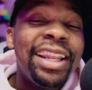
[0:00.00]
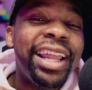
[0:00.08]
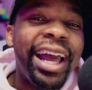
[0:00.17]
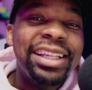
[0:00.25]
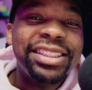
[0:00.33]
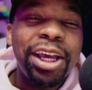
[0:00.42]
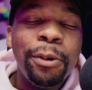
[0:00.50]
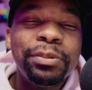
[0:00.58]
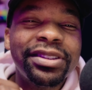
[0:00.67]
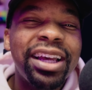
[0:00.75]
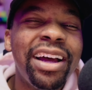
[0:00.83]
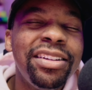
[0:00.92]
that has
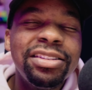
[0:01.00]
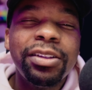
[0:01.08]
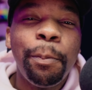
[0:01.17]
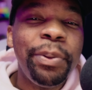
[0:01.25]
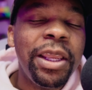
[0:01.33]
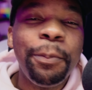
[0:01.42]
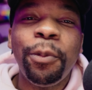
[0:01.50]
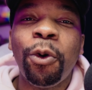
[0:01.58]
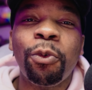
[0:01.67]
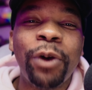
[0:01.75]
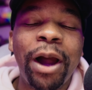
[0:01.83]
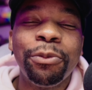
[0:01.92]
helped tons of
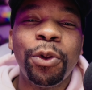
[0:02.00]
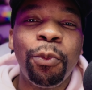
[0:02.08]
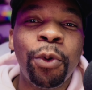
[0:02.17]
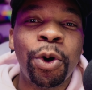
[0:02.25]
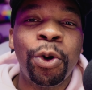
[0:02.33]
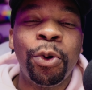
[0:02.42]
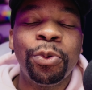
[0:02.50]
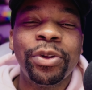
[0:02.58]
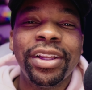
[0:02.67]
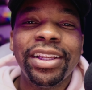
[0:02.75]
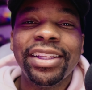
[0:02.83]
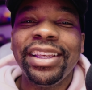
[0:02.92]
people around the
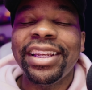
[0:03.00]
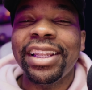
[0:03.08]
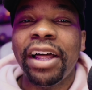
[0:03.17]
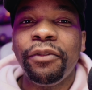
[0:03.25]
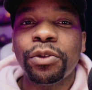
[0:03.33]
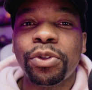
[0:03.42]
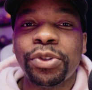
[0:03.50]
world get a level